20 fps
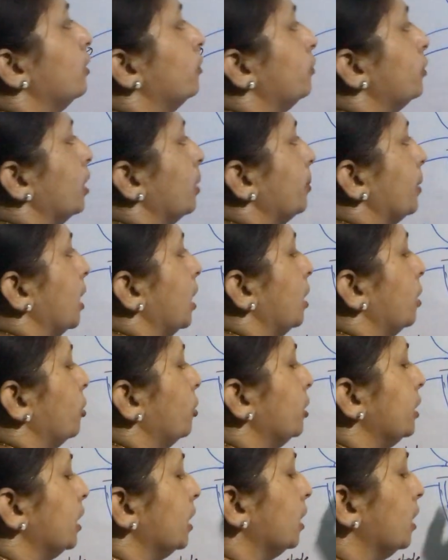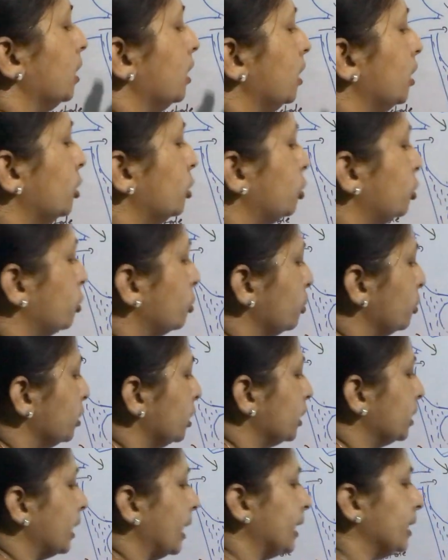from aorta to
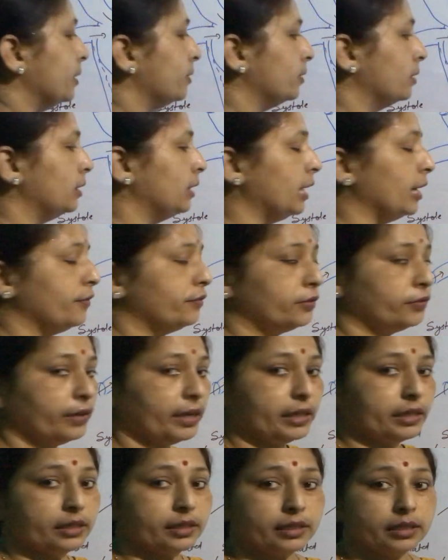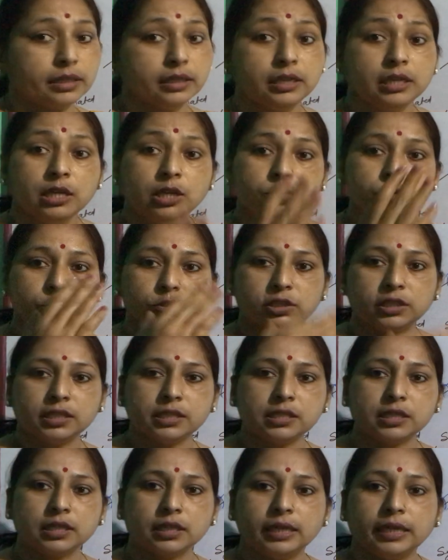the right or left ventricle. So
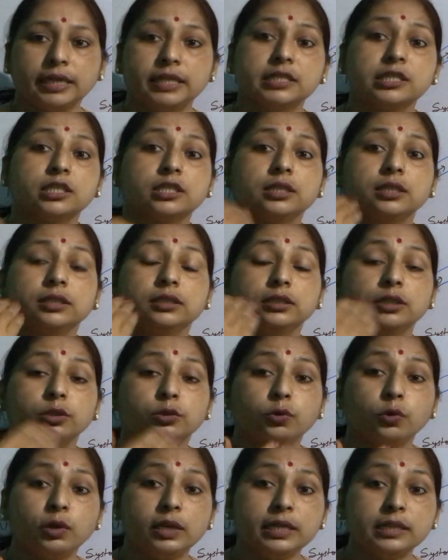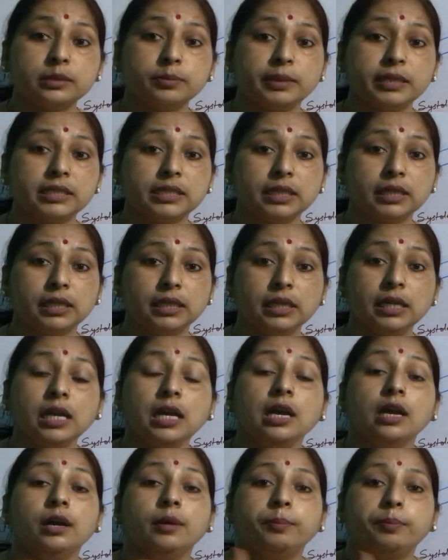this is, the role is basically
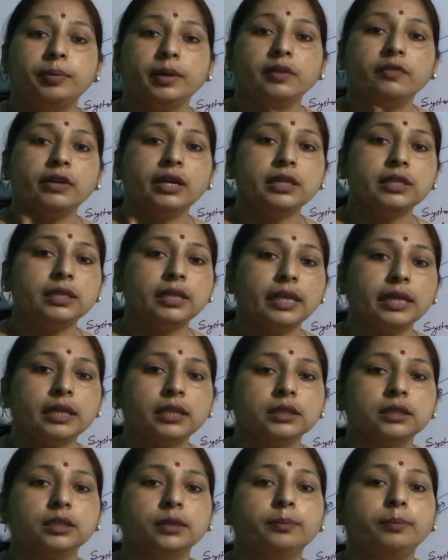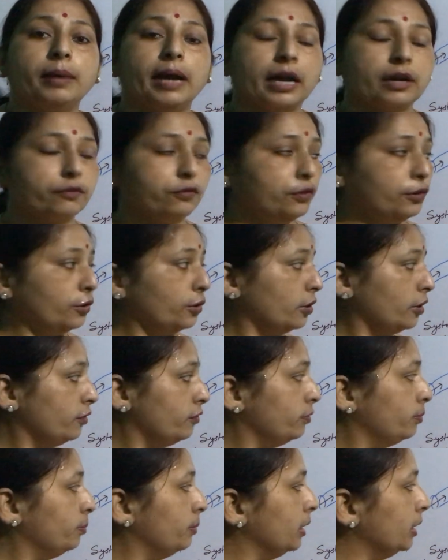preventing the backflow
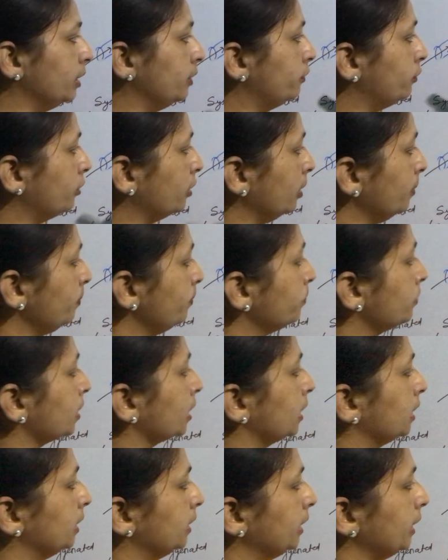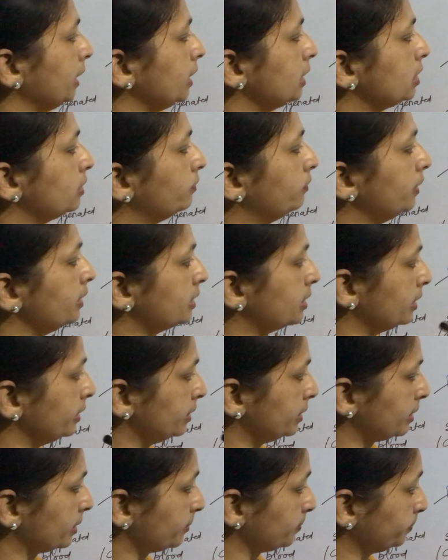of blood from these
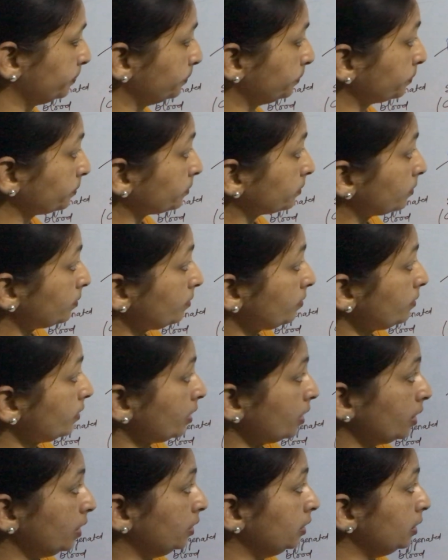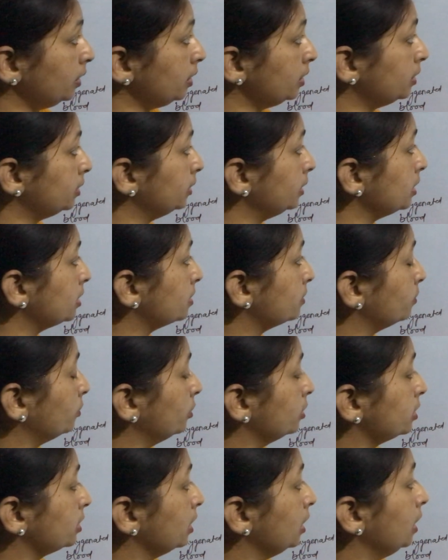vessels. And this
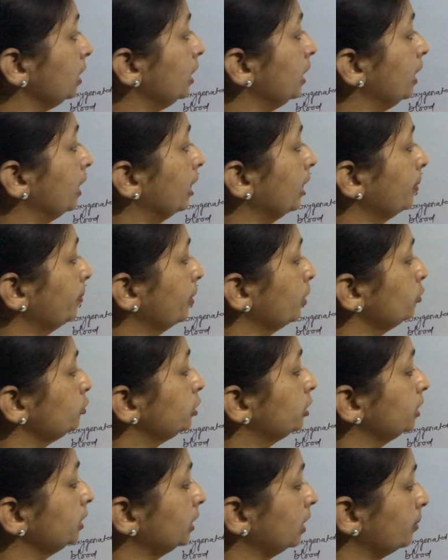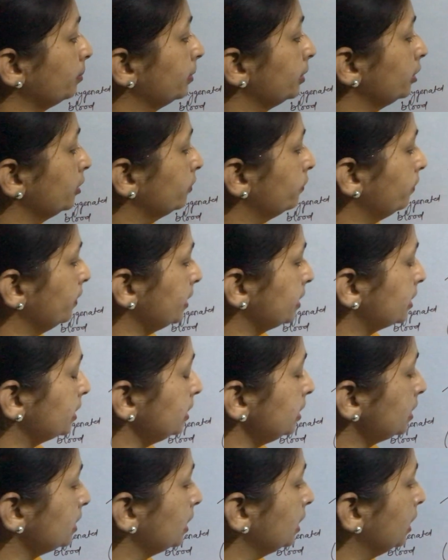was about the number of
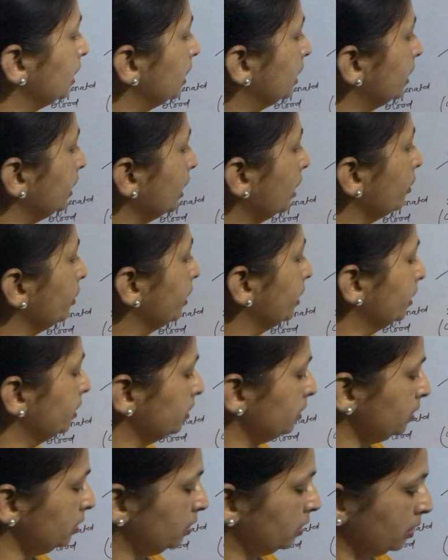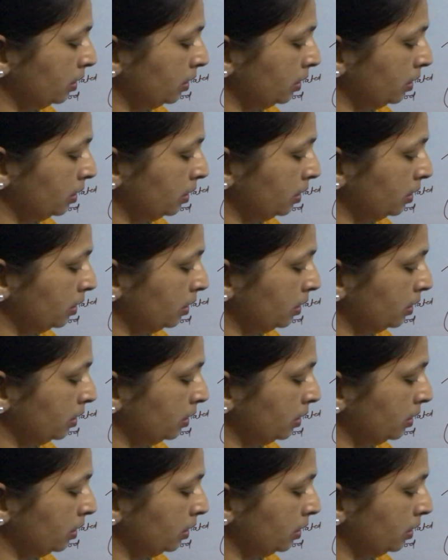vessels. Now here